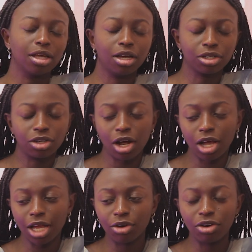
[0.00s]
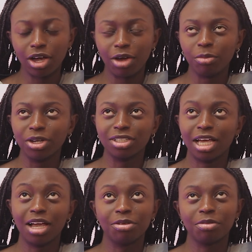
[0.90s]
Oh, girl, I don't know how many
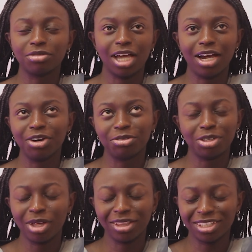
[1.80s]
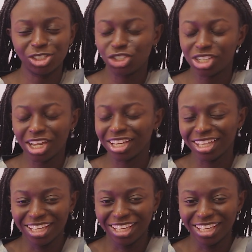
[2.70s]
times I'm tired of Samantha's shit.